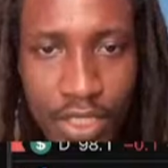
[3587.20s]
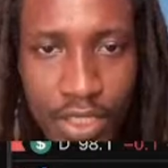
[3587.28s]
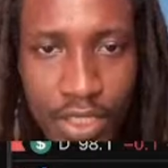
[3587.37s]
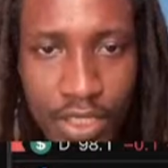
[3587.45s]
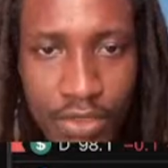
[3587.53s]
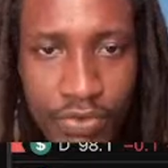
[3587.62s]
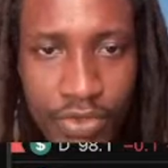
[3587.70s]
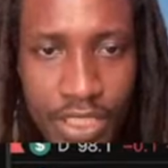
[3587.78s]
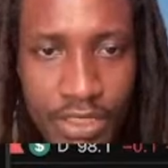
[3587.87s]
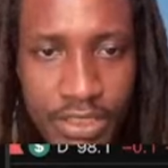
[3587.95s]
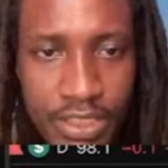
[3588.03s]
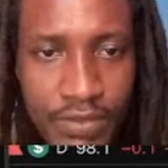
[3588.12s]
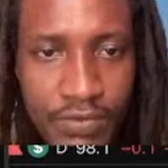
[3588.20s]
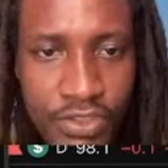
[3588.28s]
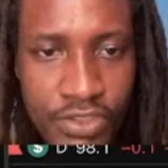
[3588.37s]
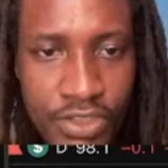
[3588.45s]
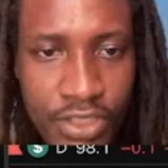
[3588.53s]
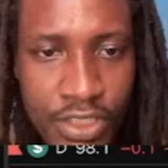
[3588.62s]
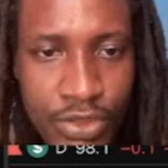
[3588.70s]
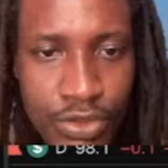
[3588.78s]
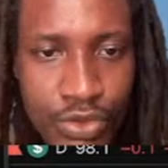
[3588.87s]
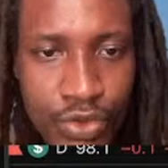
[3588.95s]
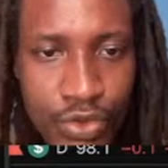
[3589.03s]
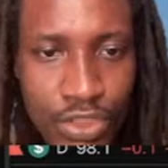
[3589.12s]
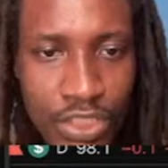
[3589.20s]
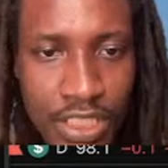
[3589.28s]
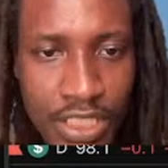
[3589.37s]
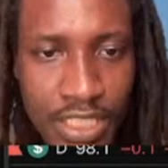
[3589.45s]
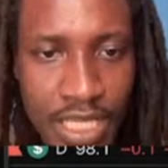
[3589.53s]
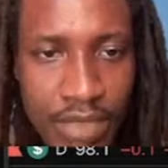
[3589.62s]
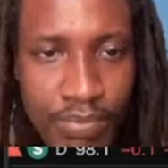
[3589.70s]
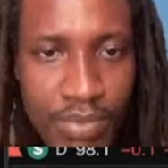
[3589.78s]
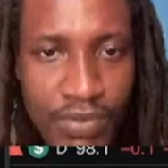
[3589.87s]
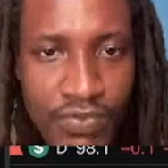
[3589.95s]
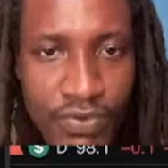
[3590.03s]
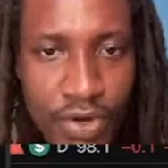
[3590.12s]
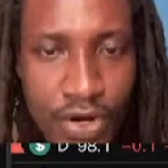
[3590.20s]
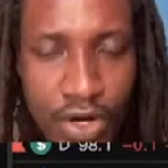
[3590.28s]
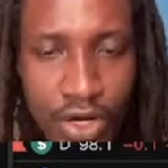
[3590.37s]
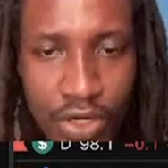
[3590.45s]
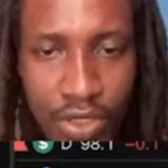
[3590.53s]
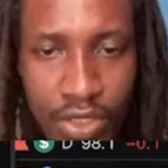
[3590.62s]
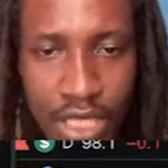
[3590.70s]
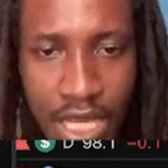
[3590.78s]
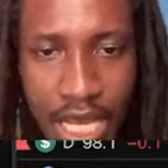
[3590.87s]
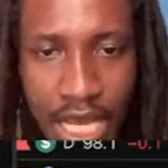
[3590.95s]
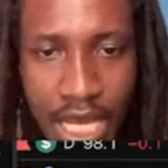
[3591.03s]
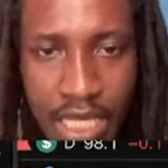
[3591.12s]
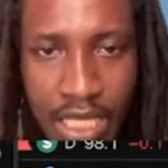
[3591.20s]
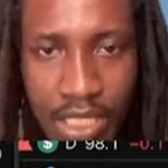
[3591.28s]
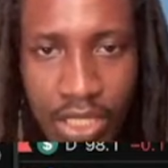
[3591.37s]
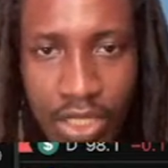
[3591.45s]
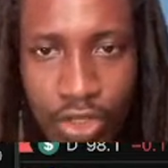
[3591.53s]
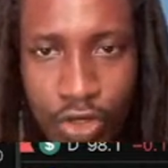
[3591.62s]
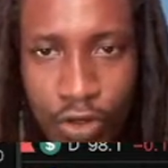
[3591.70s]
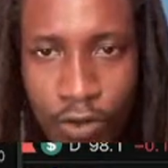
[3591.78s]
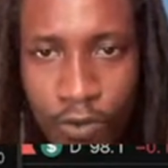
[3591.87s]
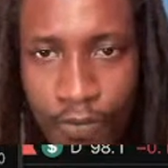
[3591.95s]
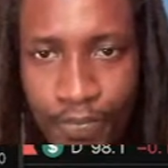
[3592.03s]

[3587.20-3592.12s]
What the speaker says: in relativity to the day before, high and low,